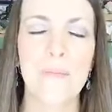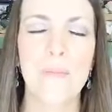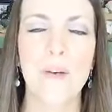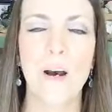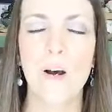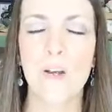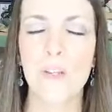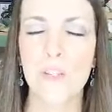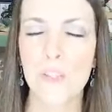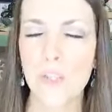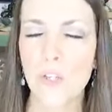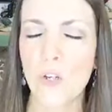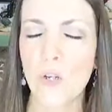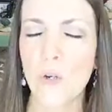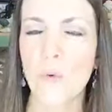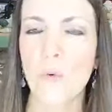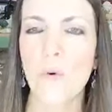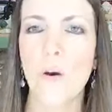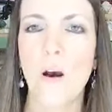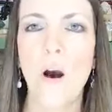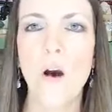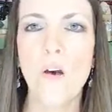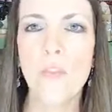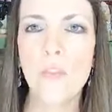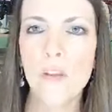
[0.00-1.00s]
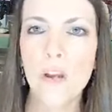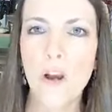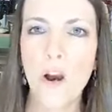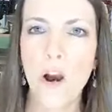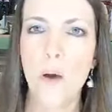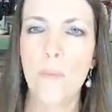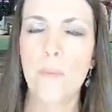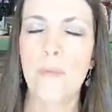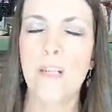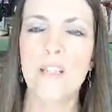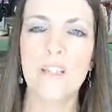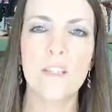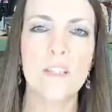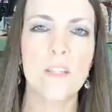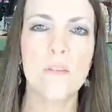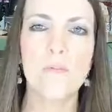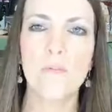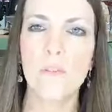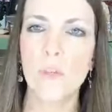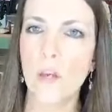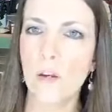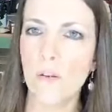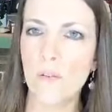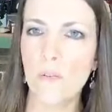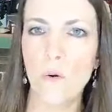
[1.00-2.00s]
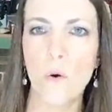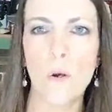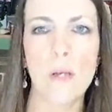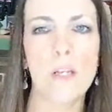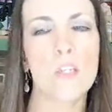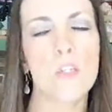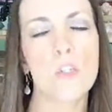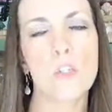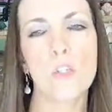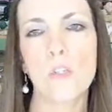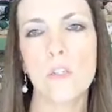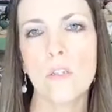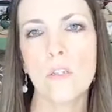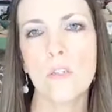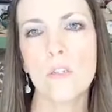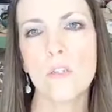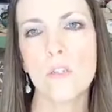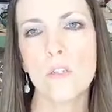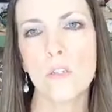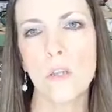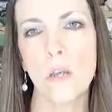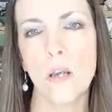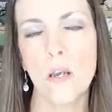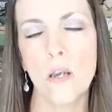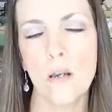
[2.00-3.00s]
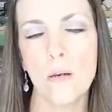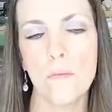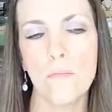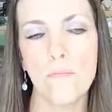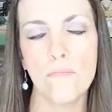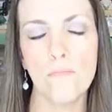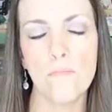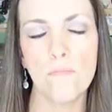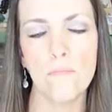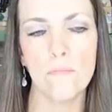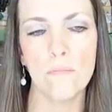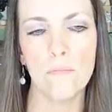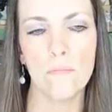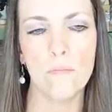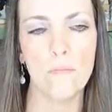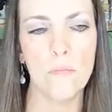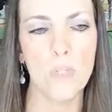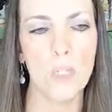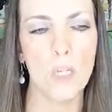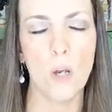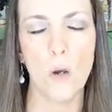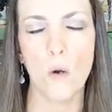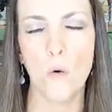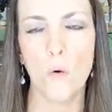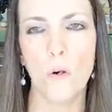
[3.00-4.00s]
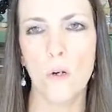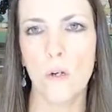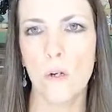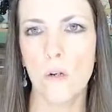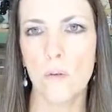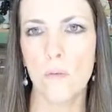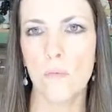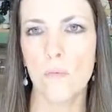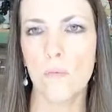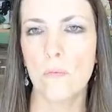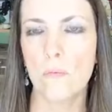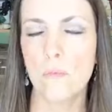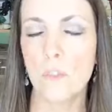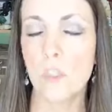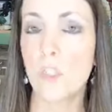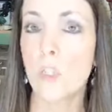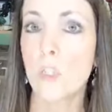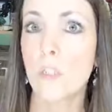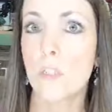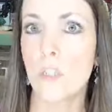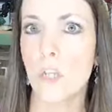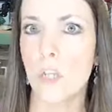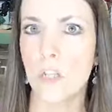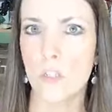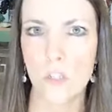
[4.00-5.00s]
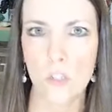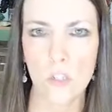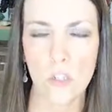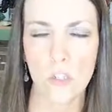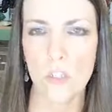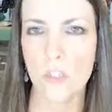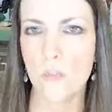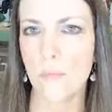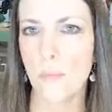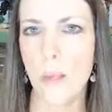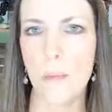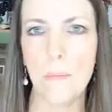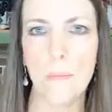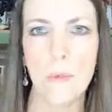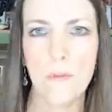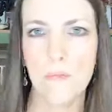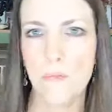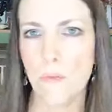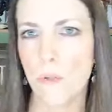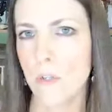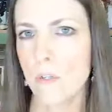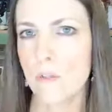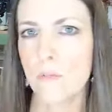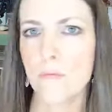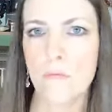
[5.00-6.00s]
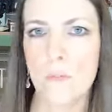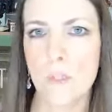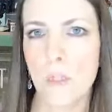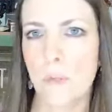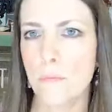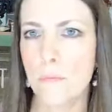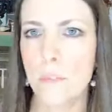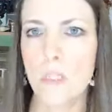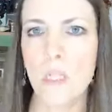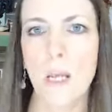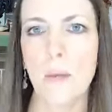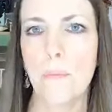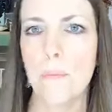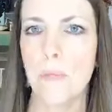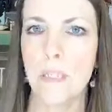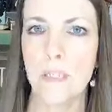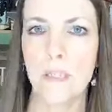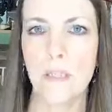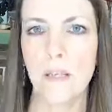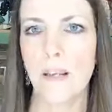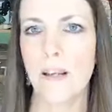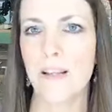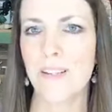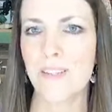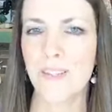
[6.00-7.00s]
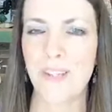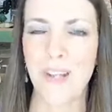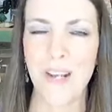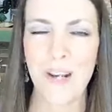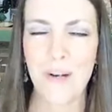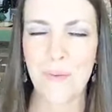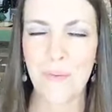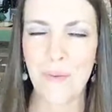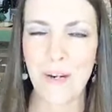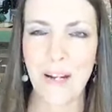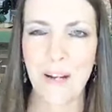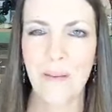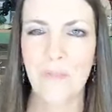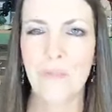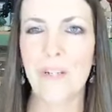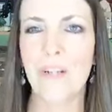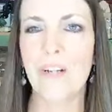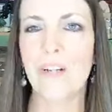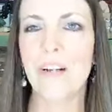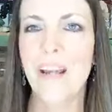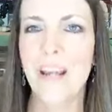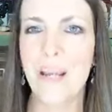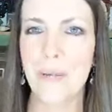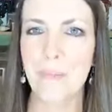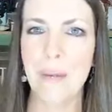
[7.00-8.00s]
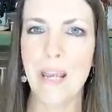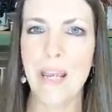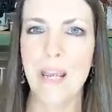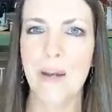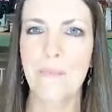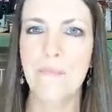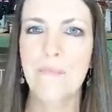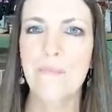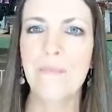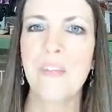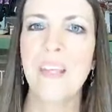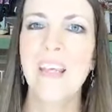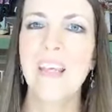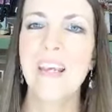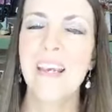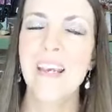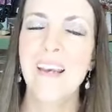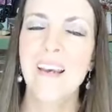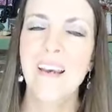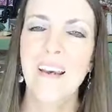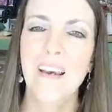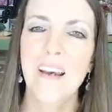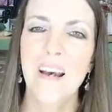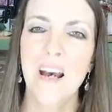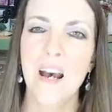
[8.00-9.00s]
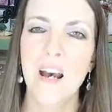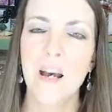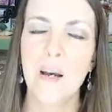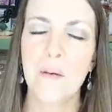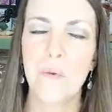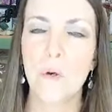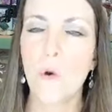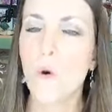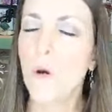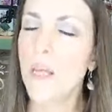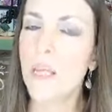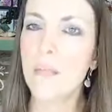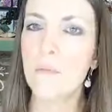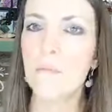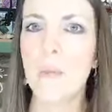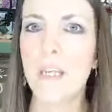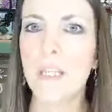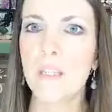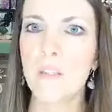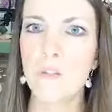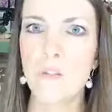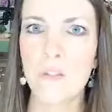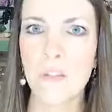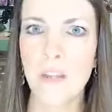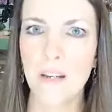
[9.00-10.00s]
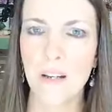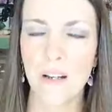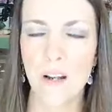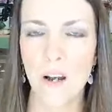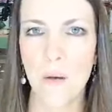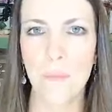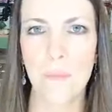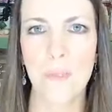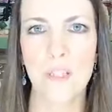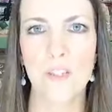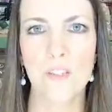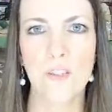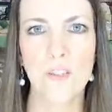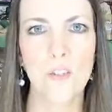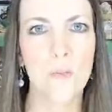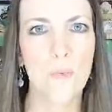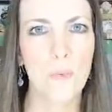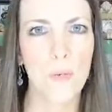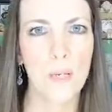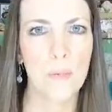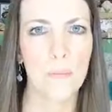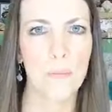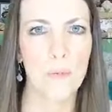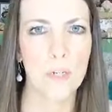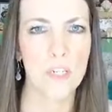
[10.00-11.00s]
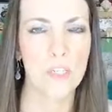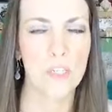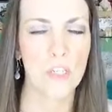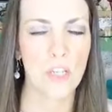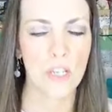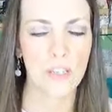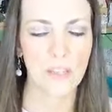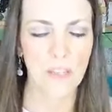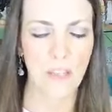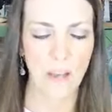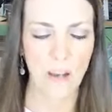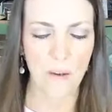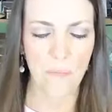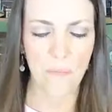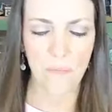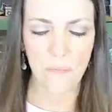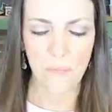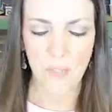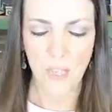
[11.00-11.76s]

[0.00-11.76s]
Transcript: Also, on the comments, if you have questions, you know, or suggestions, maybe for some stamping thing I say or whatever, hey Pam, go ahead and make those kind of comments too. We appreciate that.